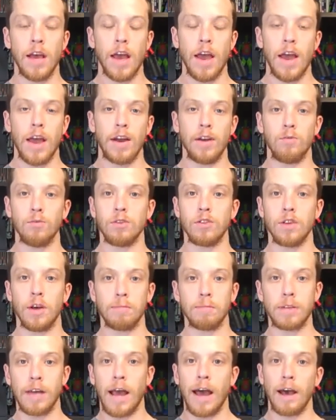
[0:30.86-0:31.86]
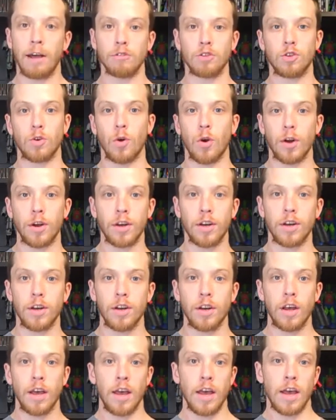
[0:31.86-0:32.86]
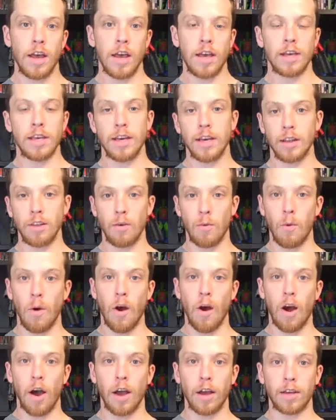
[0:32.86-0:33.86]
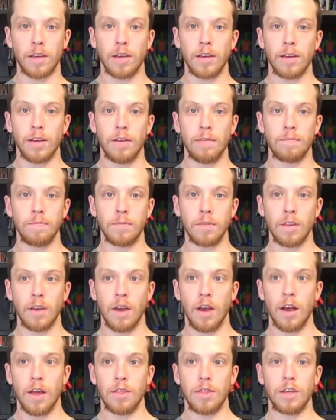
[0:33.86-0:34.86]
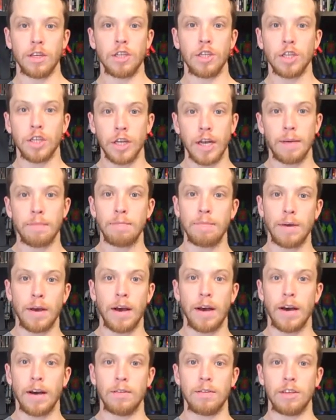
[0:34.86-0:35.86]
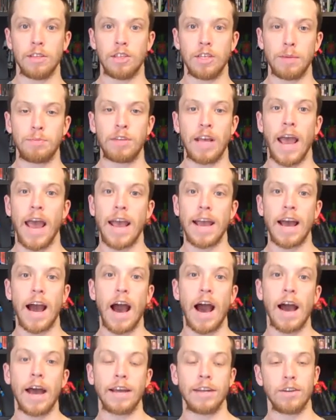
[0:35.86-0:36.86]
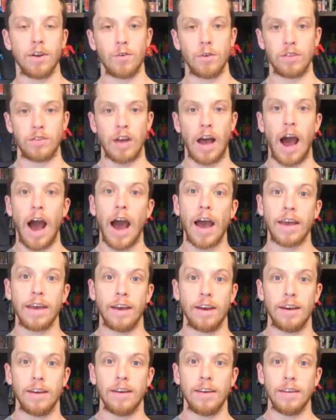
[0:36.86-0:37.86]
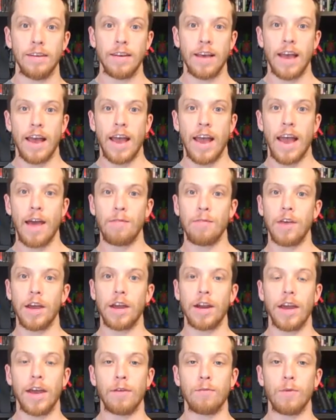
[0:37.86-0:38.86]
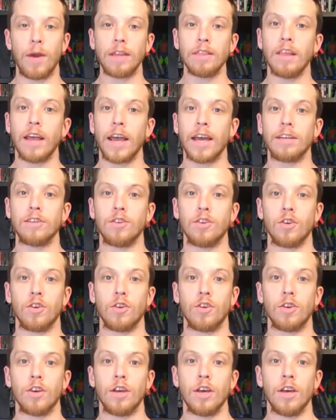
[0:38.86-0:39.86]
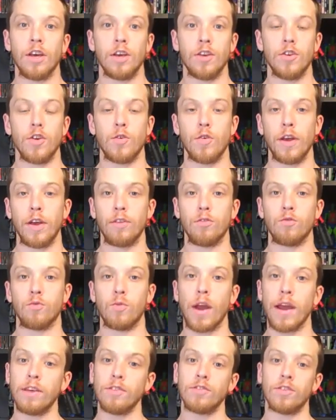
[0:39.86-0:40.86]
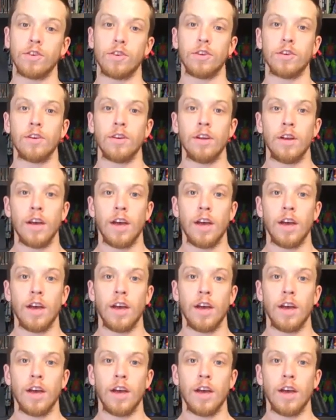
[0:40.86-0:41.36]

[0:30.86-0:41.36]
And it was up to Hal Jordan, Kilowog, the ship's AI known as Aya, and then a Red Lantern known as Razor.